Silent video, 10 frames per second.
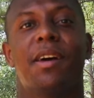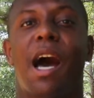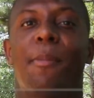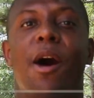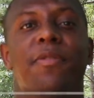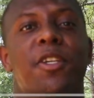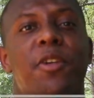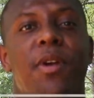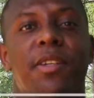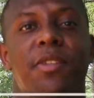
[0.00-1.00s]
I'm Alvin the
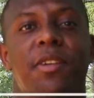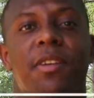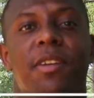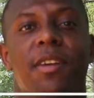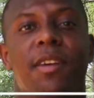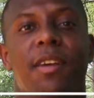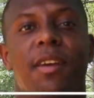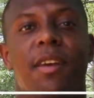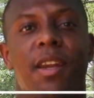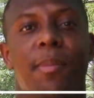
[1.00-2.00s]
Director,
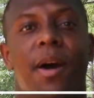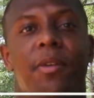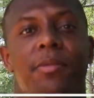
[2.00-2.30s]
and I'm out.